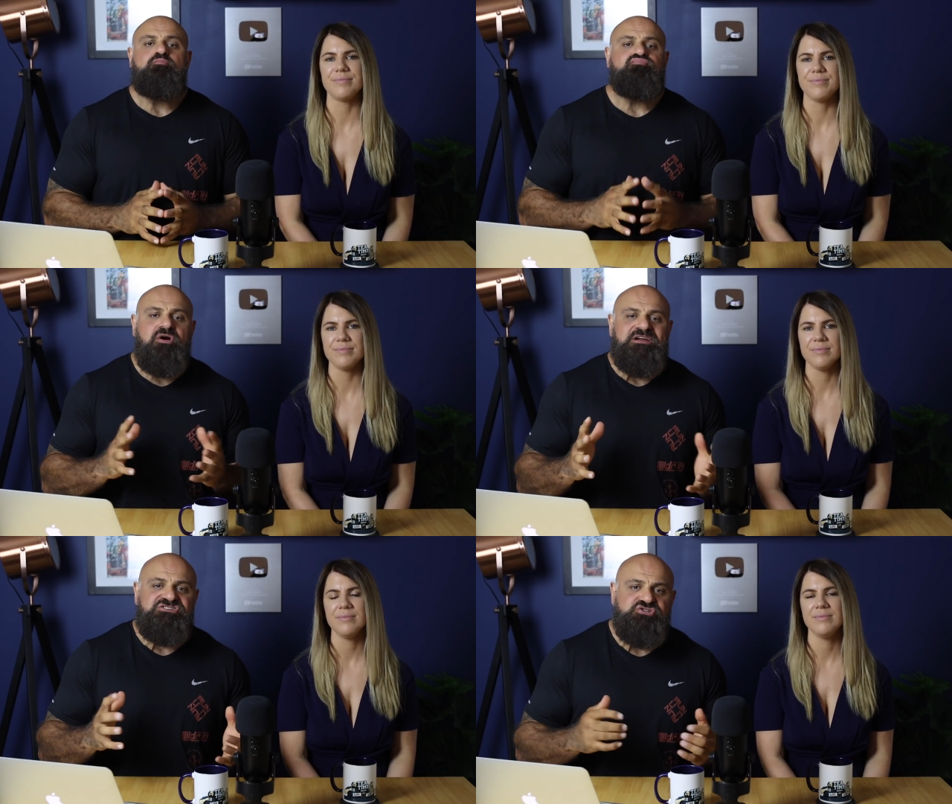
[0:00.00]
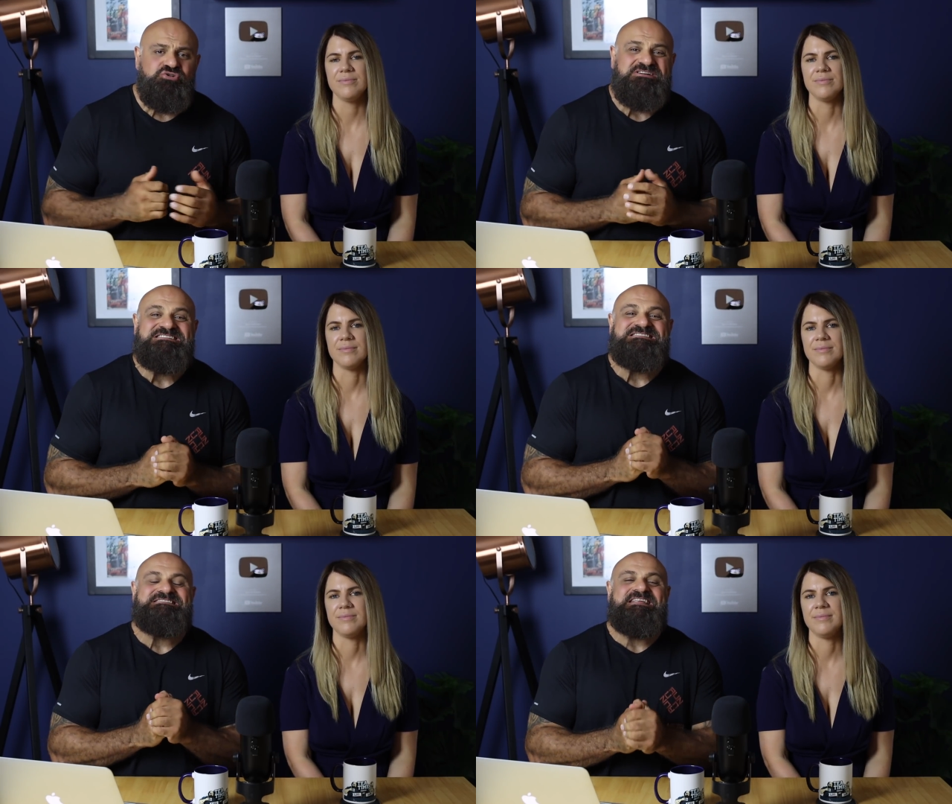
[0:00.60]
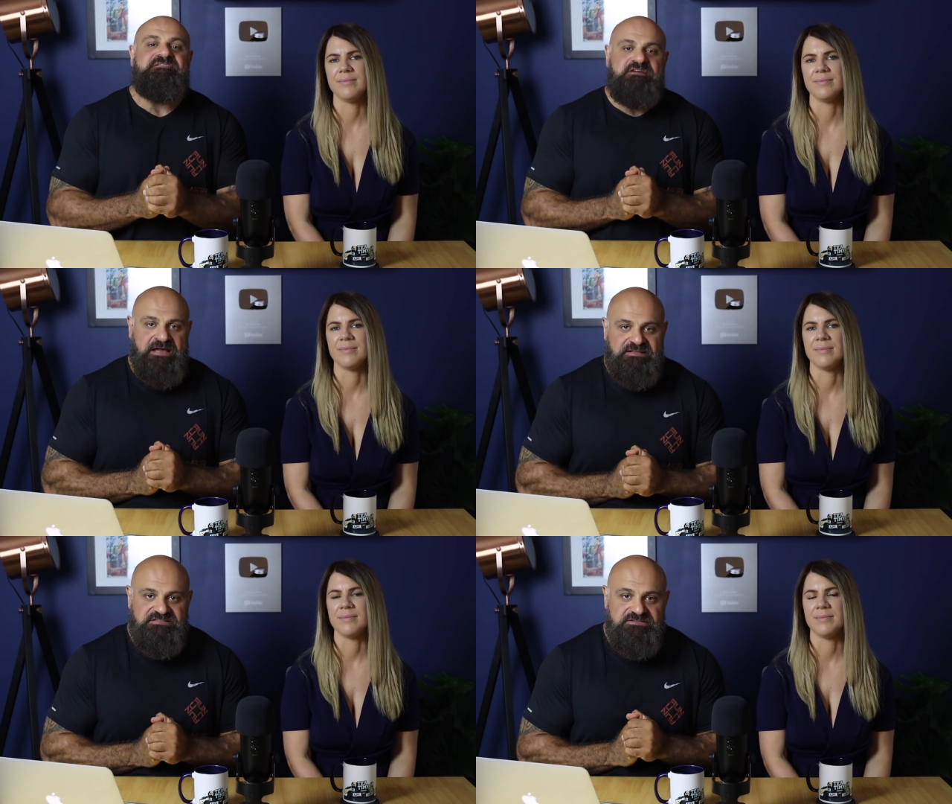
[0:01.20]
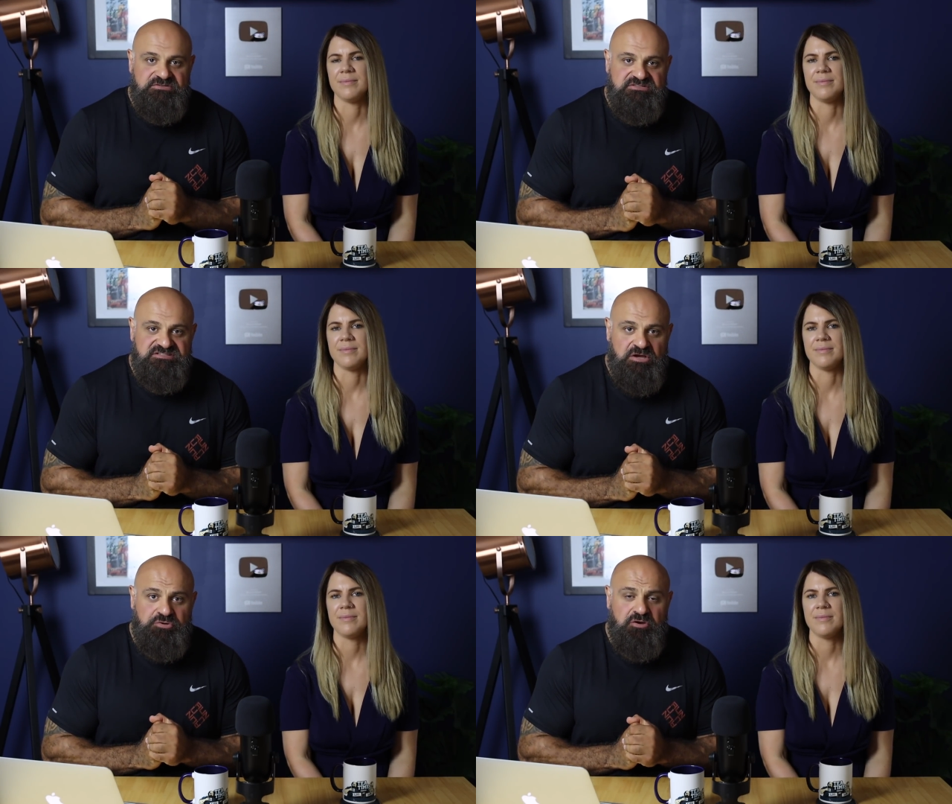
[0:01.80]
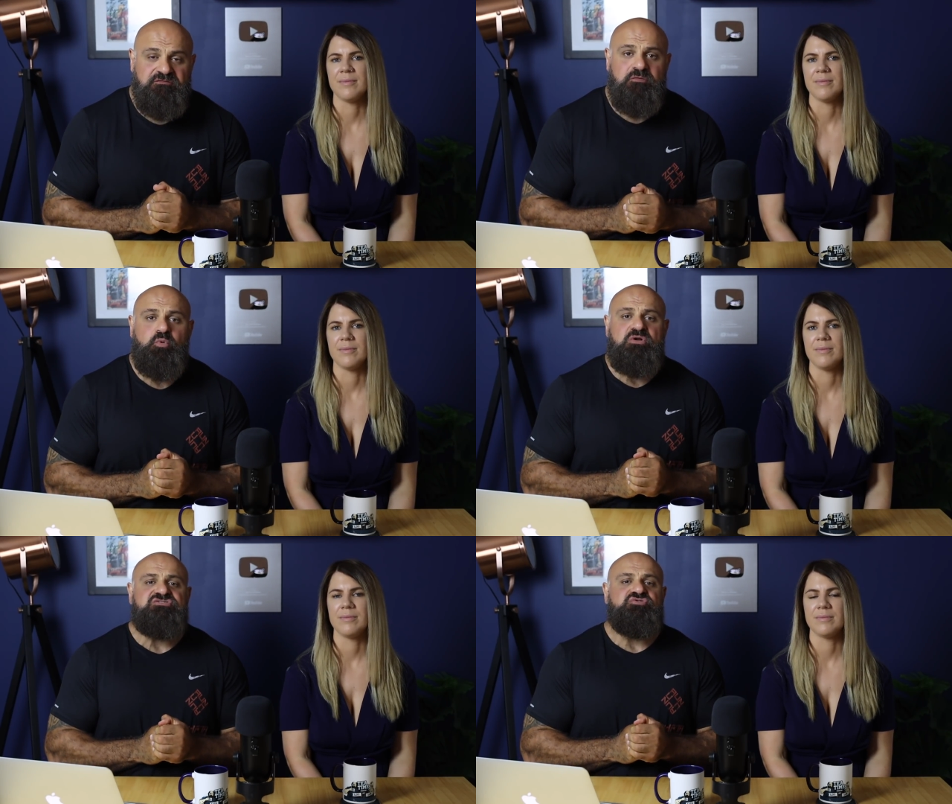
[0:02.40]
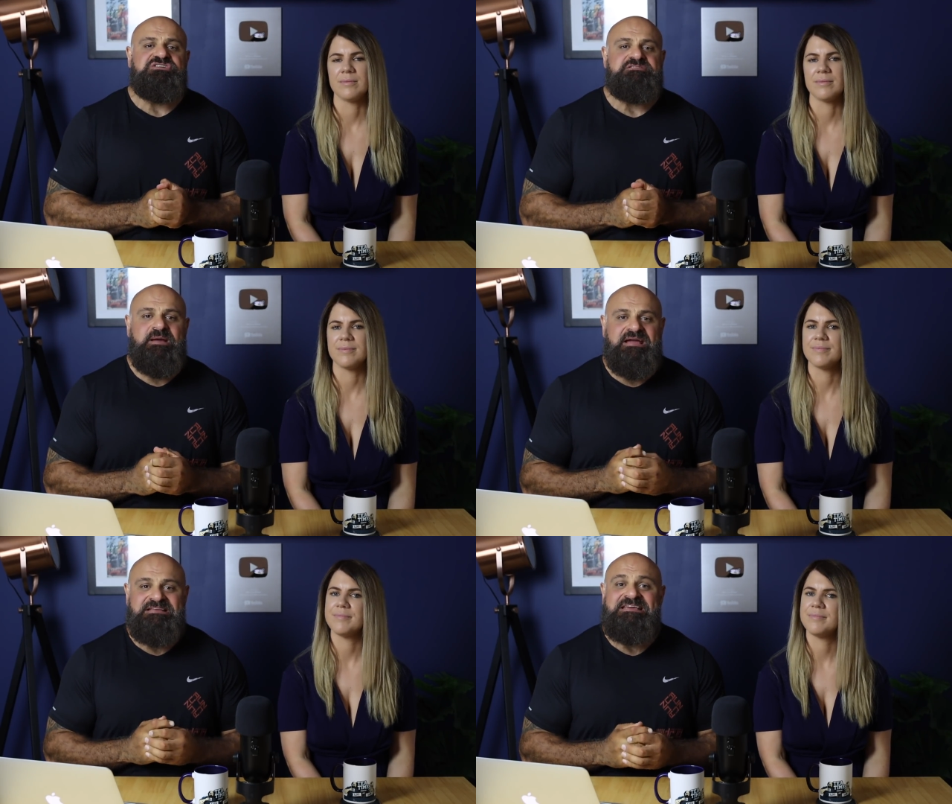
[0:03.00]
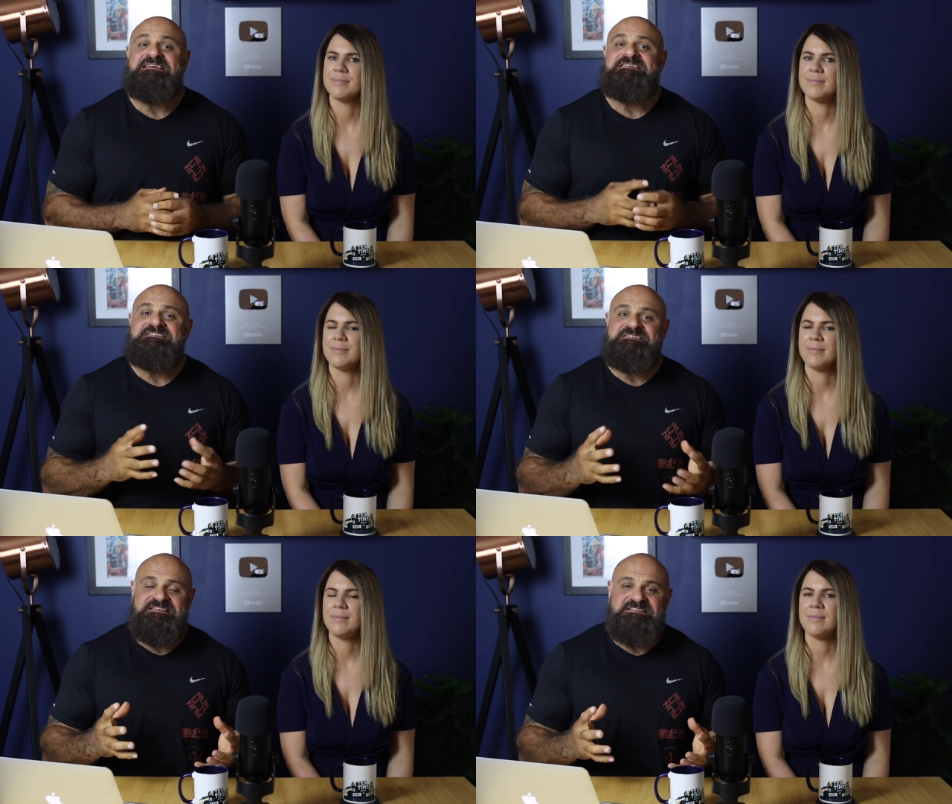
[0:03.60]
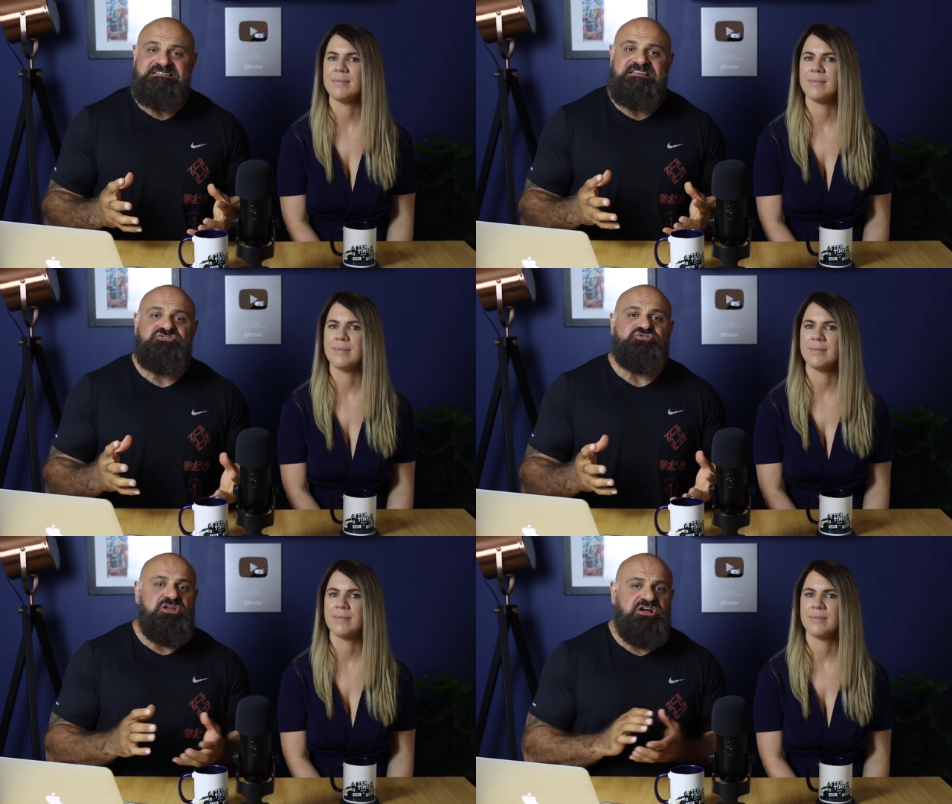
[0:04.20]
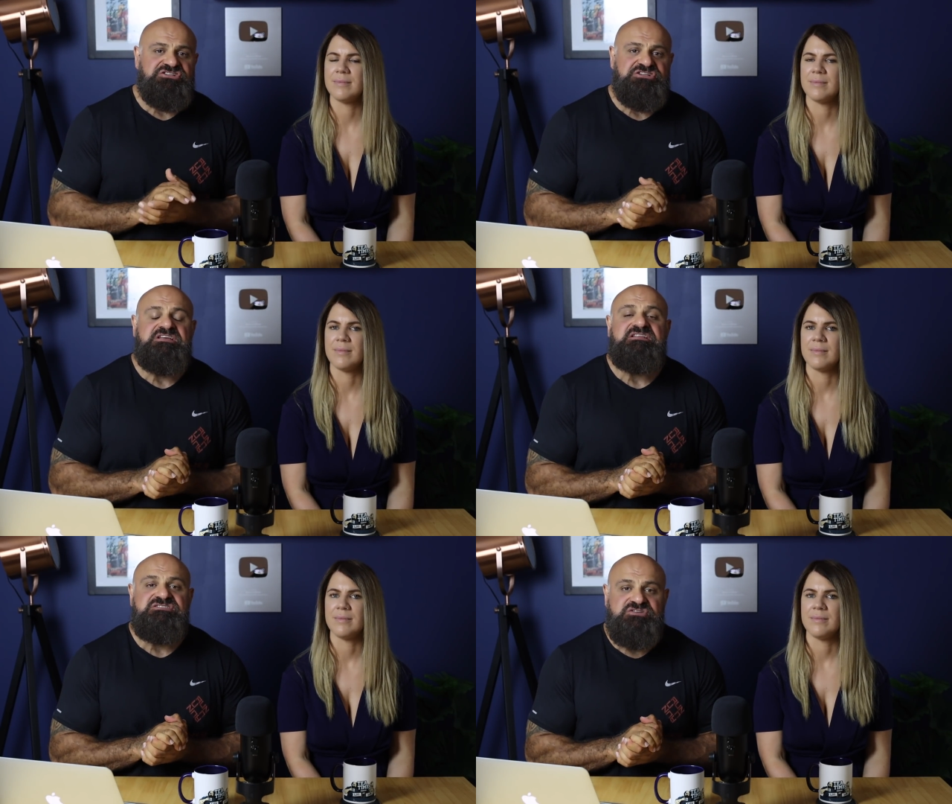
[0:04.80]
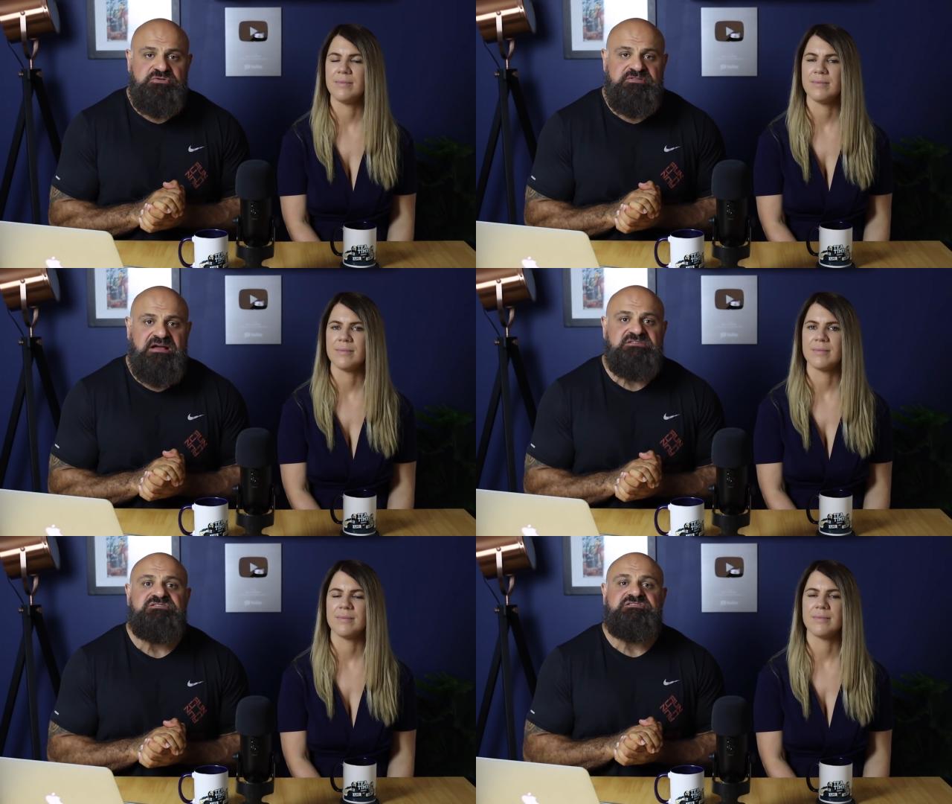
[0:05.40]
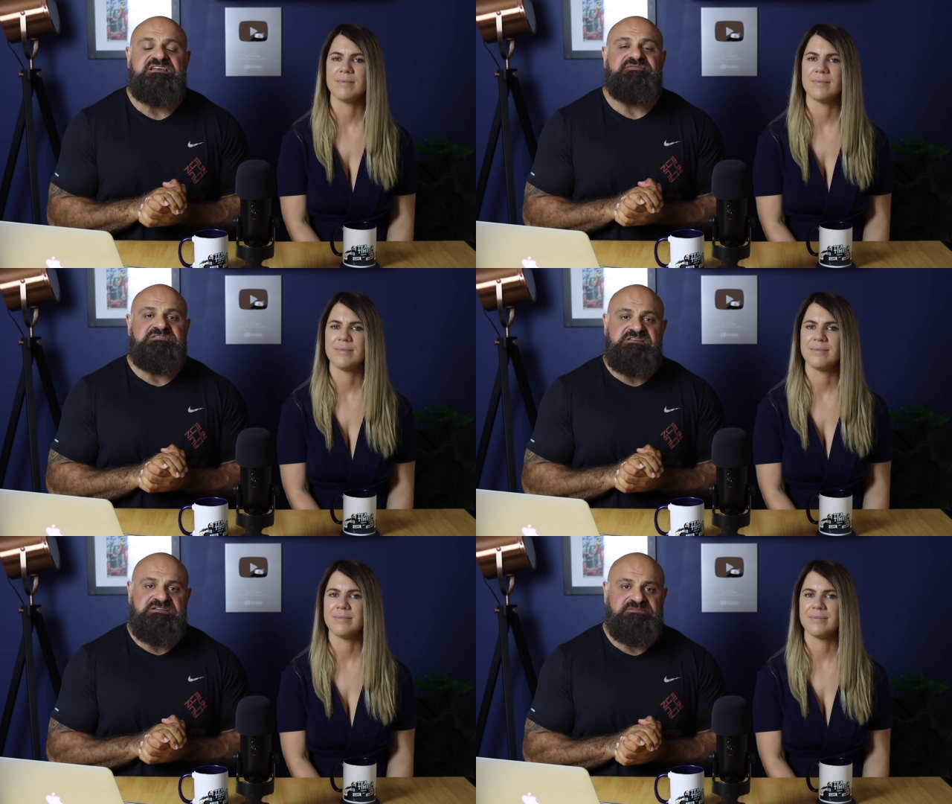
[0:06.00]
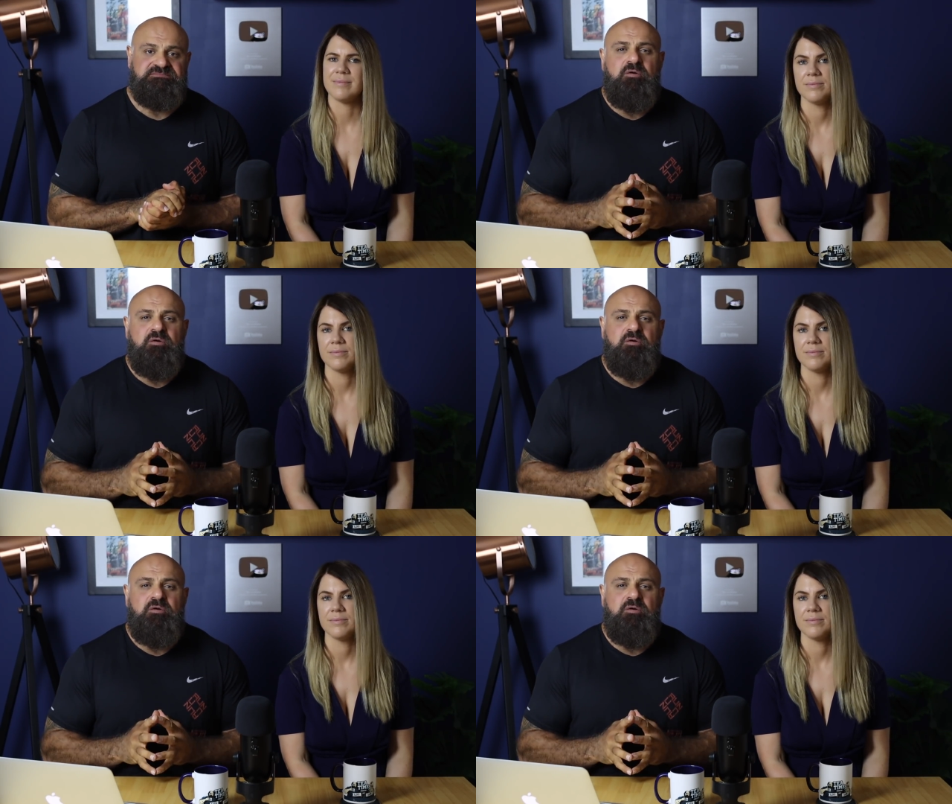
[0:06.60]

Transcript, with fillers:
Speaker 1: Brian Shaw has never had to do the stone off at World's Strongest Man since the introduction in 2017.